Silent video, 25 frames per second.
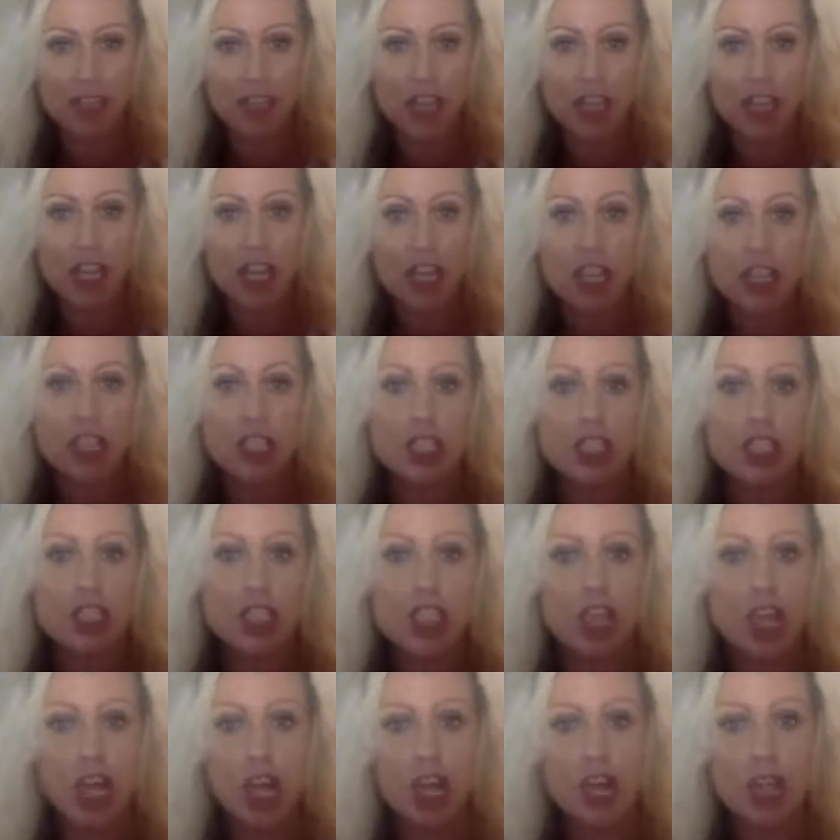She
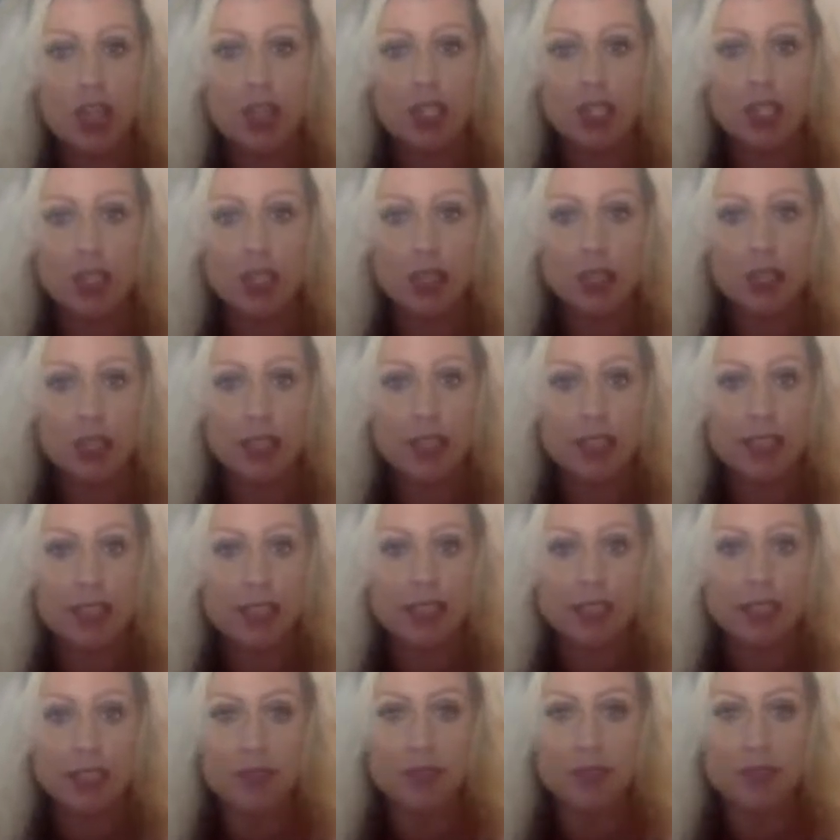also likes
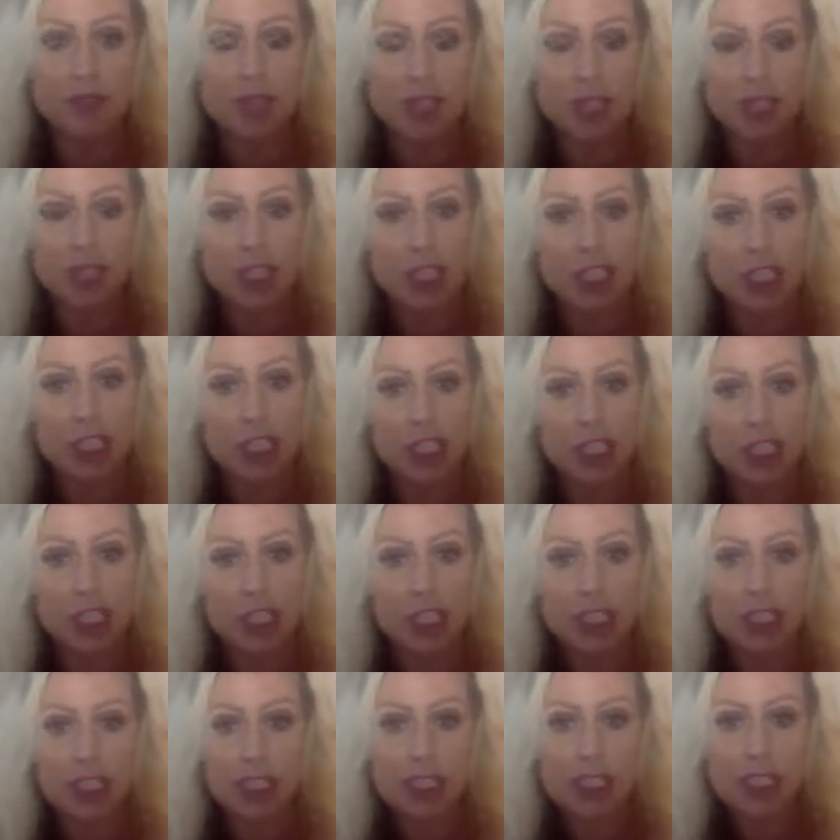to feel like she's a
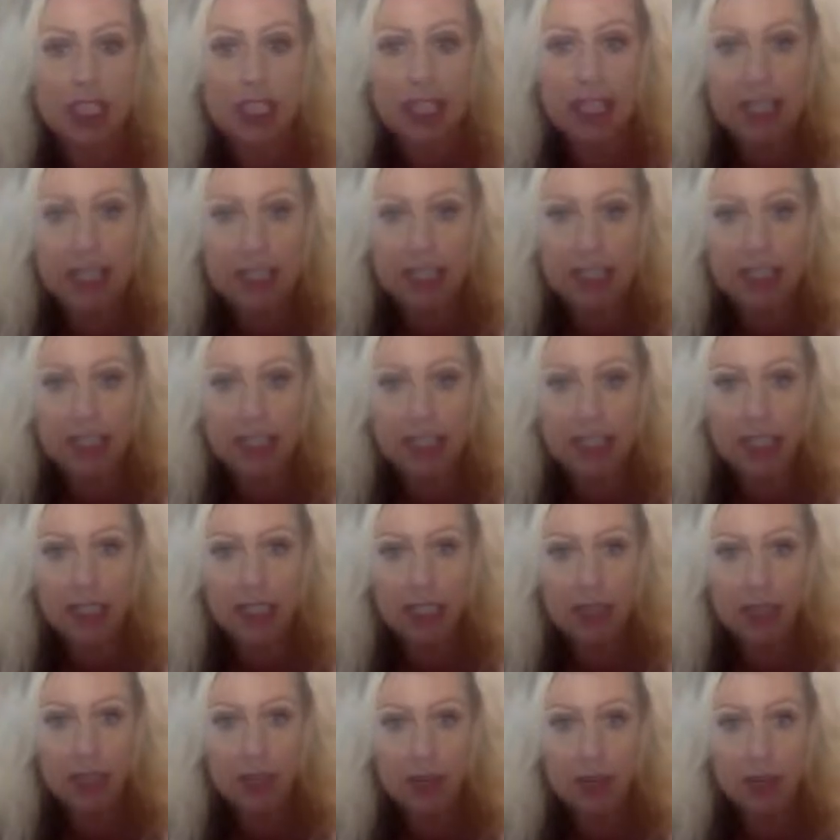lady,
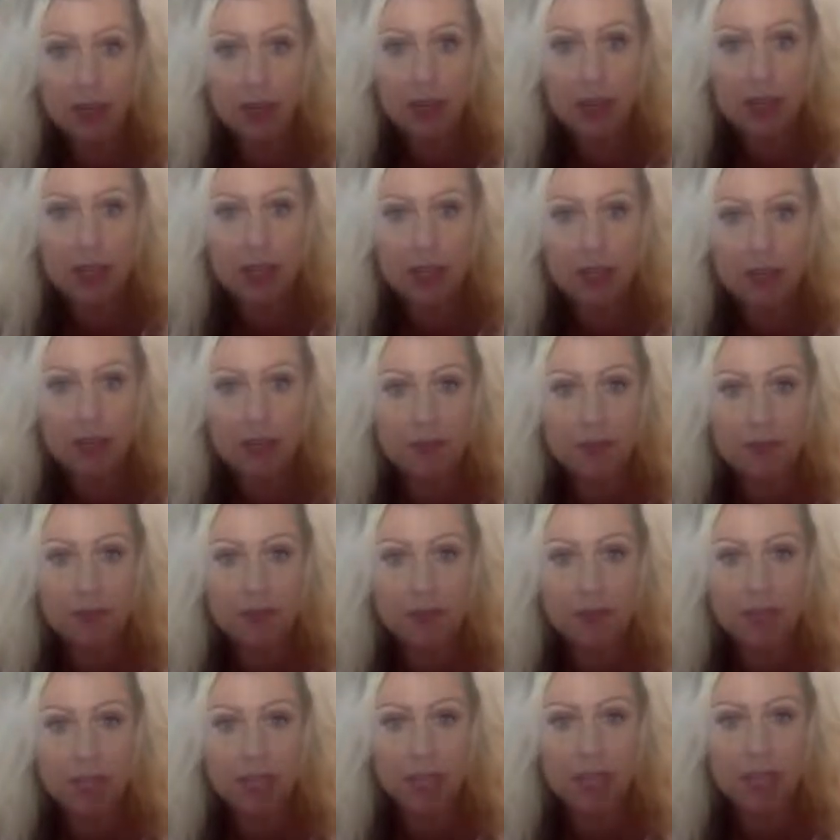right,
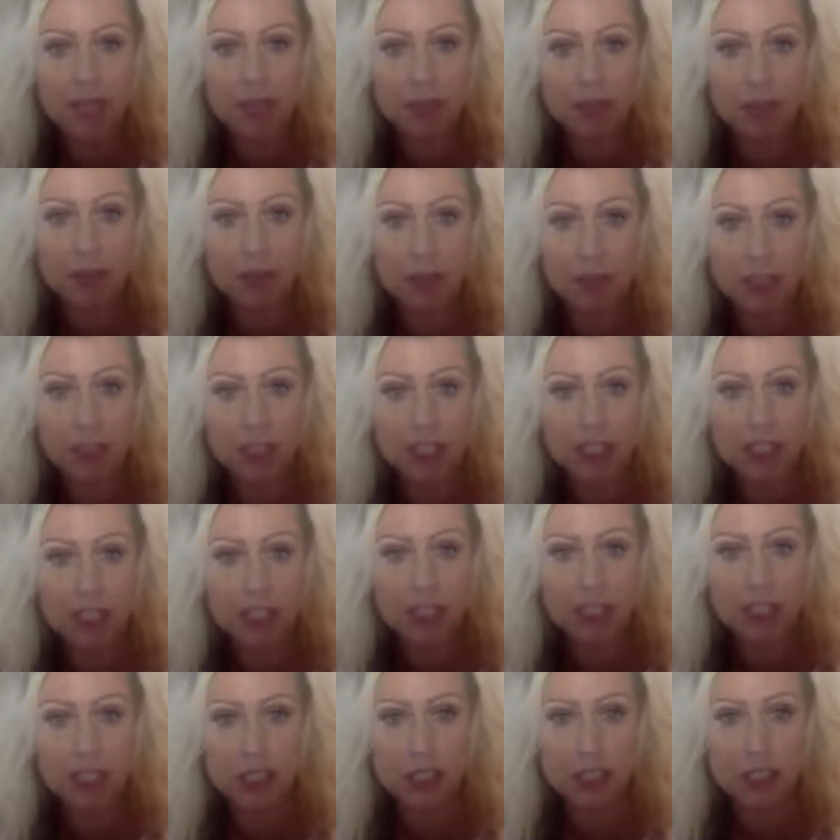in the
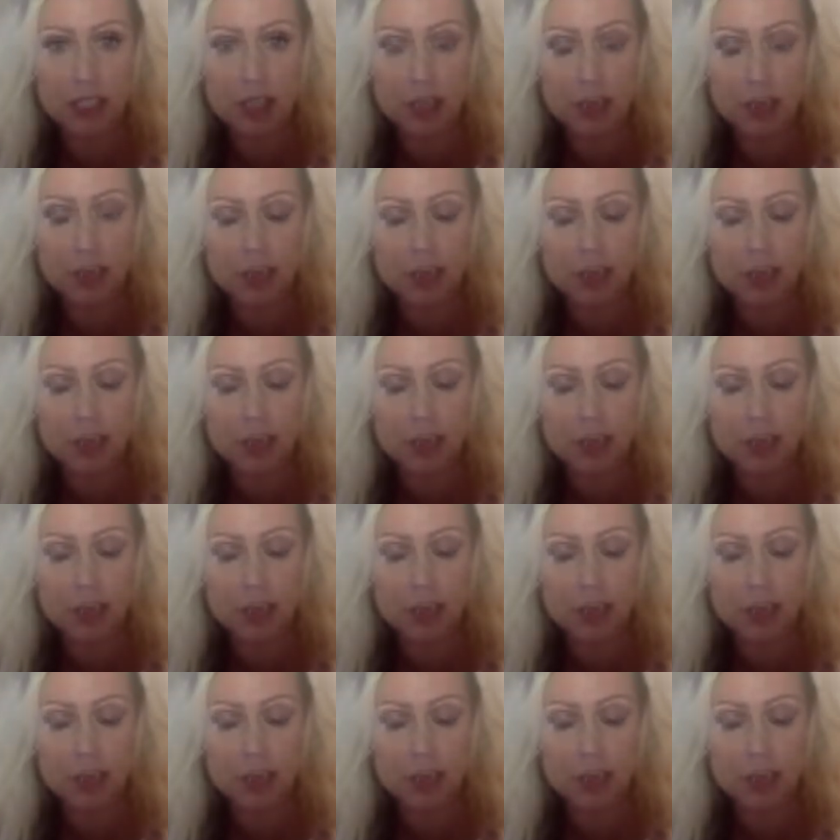relationship.